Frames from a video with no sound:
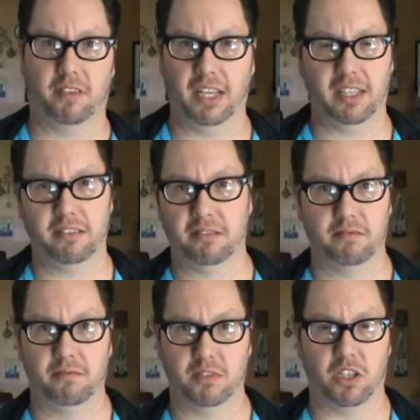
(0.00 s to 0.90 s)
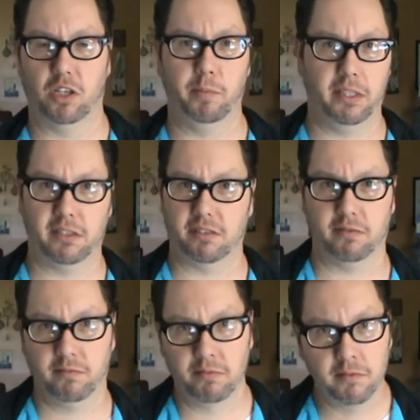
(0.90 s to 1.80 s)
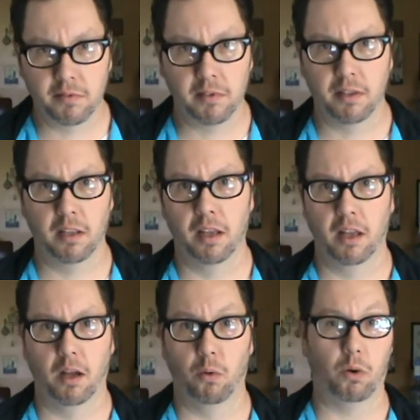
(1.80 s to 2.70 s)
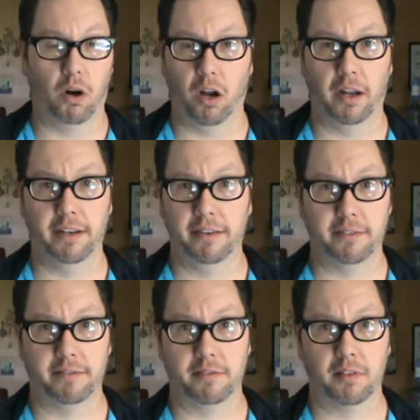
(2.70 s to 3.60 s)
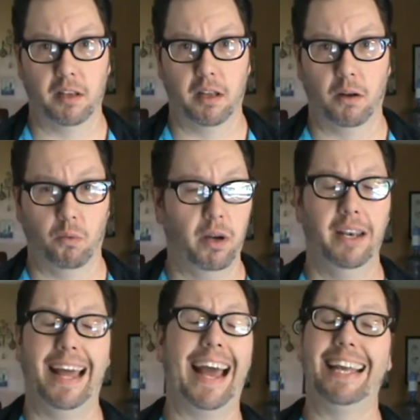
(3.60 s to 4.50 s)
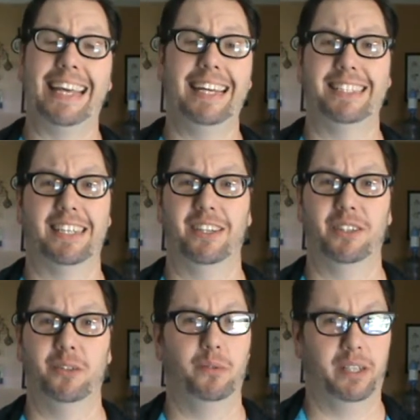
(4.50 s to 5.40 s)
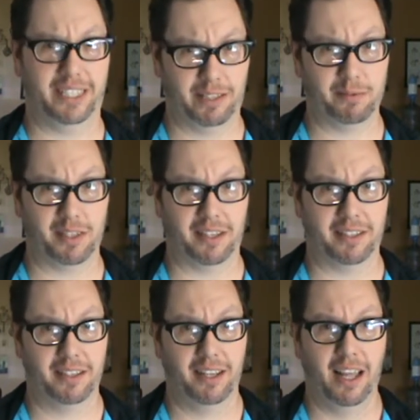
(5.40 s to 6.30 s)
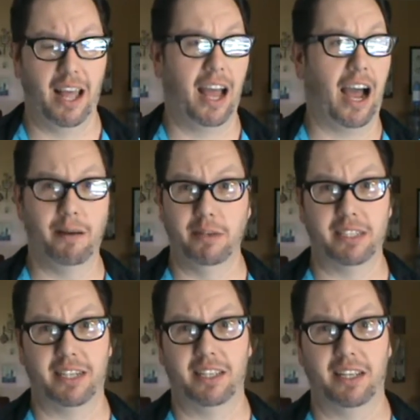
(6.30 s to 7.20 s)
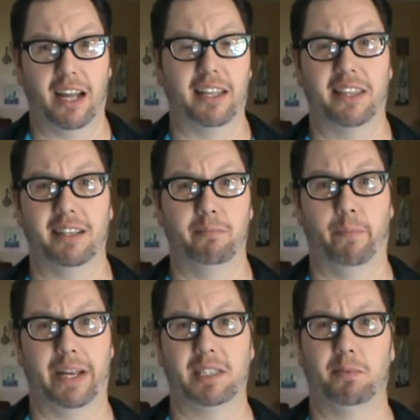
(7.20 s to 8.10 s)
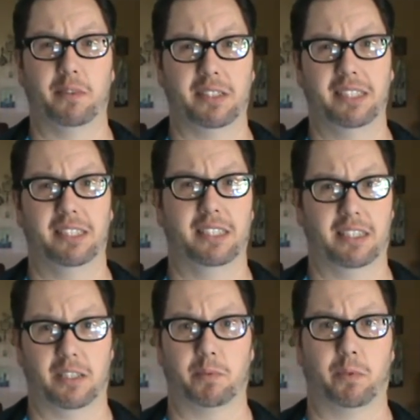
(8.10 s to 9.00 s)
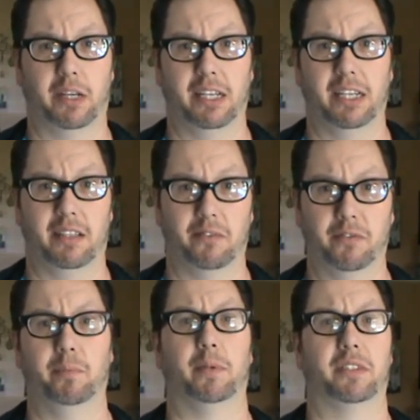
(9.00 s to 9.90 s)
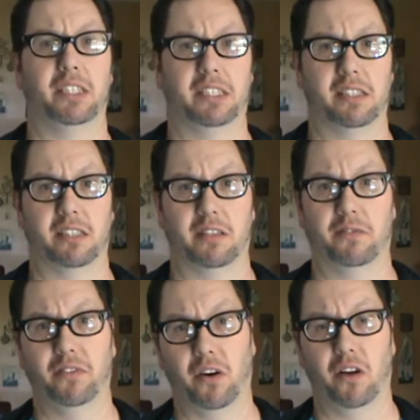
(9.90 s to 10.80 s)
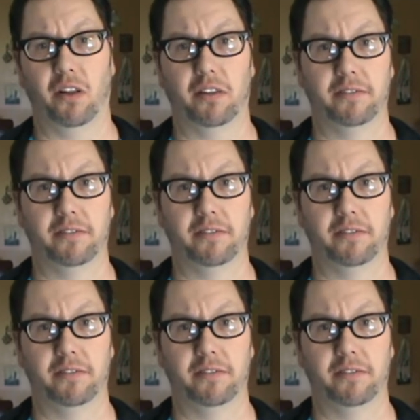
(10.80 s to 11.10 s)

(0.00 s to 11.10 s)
things, tournaments were on, I can't tell you when it comes on. I'm not entirely, I think baseball season is in the spring and football season is in the fall.